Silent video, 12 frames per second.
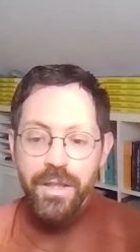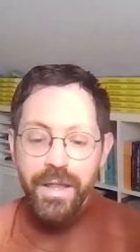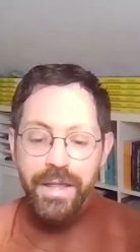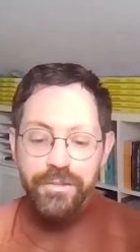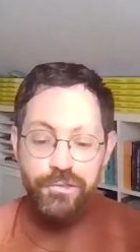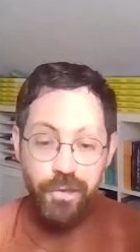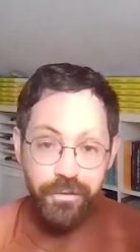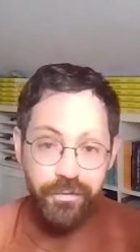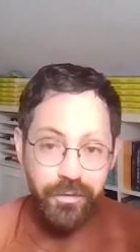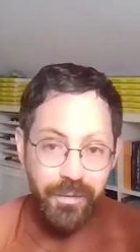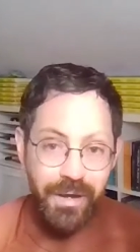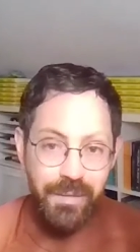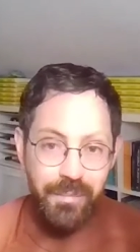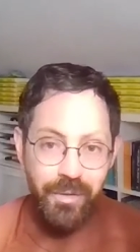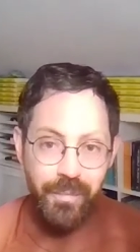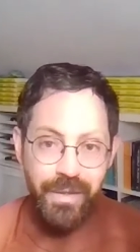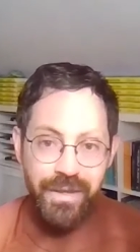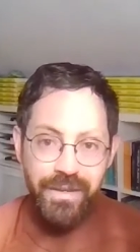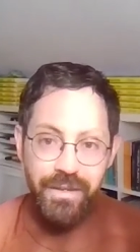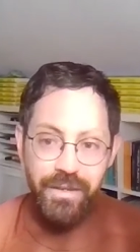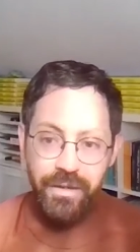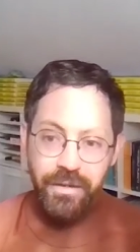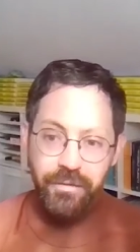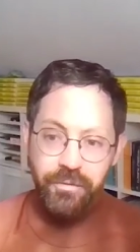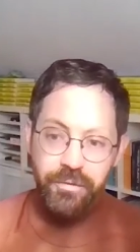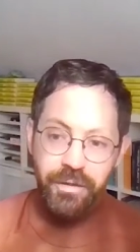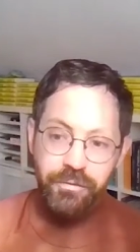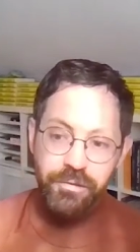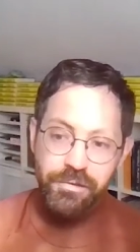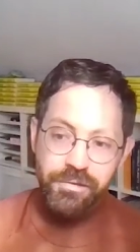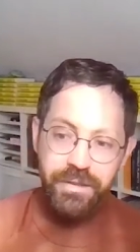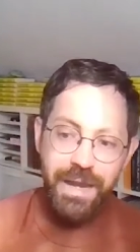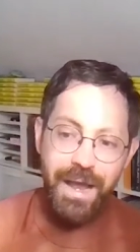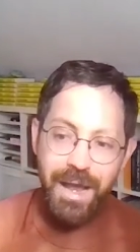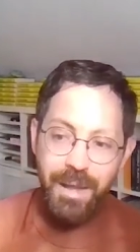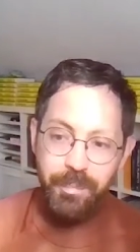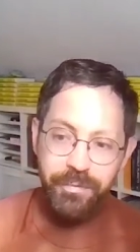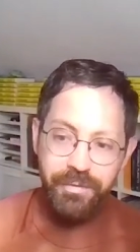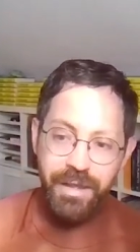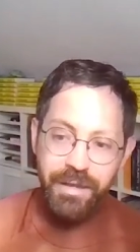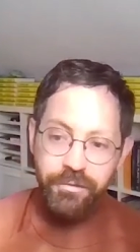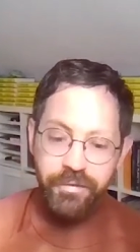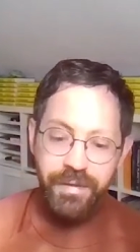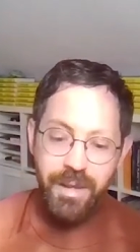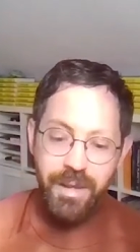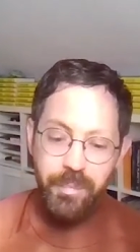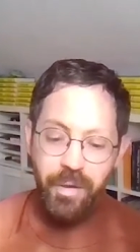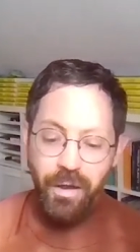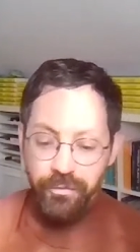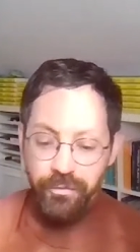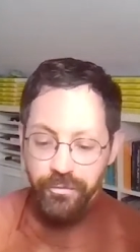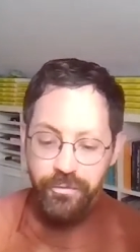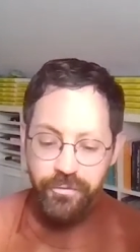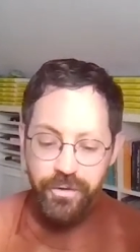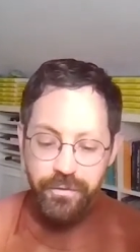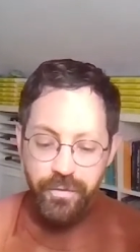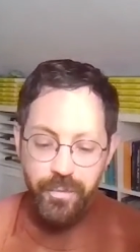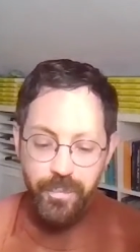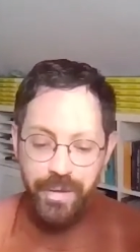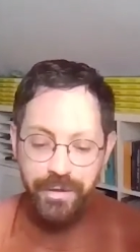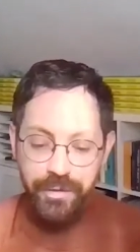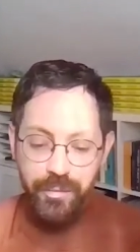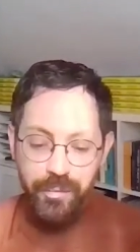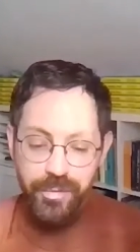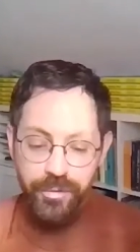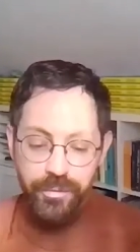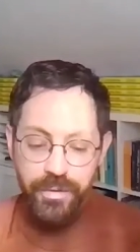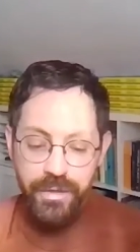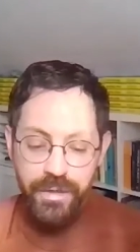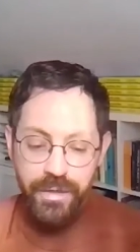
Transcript: at just the right moment, kind of kind of gingerly hop slash step off of the front of the pilot boat.